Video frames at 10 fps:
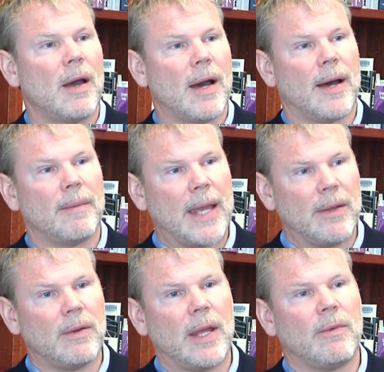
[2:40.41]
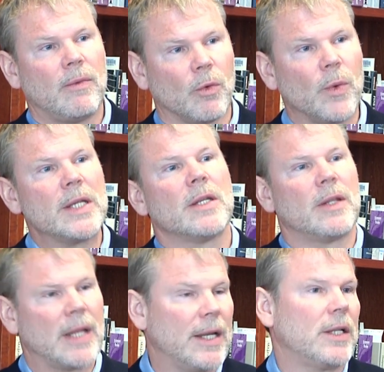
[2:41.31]
Uh, and, and the
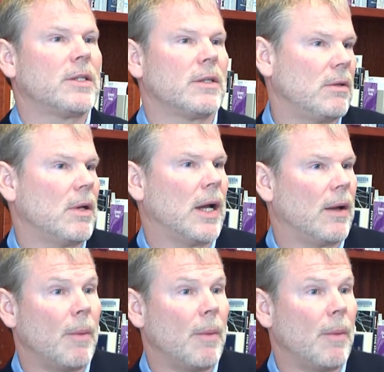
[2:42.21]
reason that it's uh,